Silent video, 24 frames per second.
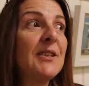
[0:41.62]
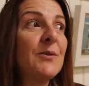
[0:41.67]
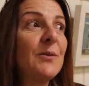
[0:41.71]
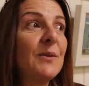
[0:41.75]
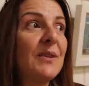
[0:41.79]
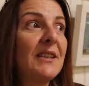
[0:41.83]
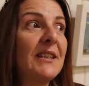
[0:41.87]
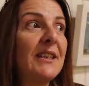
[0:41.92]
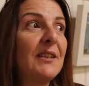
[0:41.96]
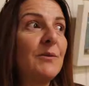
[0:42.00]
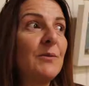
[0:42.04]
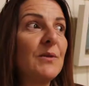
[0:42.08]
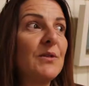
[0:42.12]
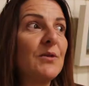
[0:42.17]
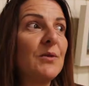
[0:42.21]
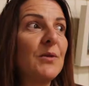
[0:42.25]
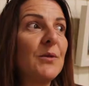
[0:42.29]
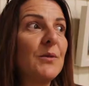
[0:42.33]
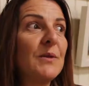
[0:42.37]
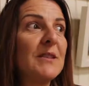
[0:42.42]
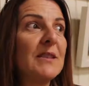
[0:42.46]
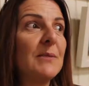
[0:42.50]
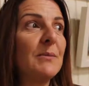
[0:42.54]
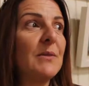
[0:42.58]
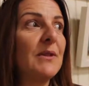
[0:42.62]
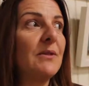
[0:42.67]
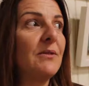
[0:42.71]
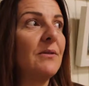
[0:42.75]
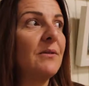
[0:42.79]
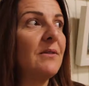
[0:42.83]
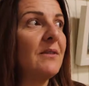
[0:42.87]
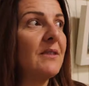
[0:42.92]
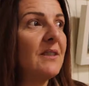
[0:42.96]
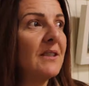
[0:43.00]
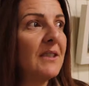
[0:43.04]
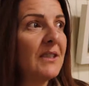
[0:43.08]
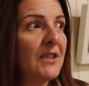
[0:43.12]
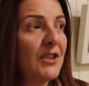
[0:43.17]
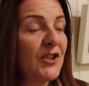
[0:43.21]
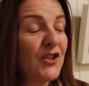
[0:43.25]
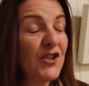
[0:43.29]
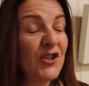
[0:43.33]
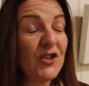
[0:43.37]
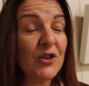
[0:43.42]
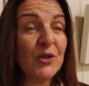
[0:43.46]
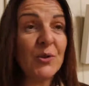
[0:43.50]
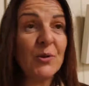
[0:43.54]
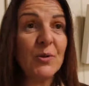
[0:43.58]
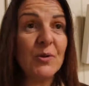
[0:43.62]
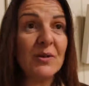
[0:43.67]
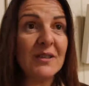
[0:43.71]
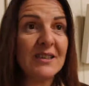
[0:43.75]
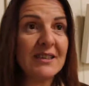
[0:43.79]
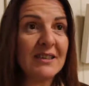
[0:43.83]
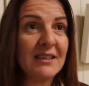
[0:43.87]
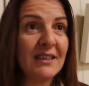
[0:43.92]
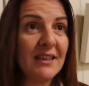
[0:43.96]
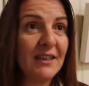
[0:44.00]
This one then was always about schools.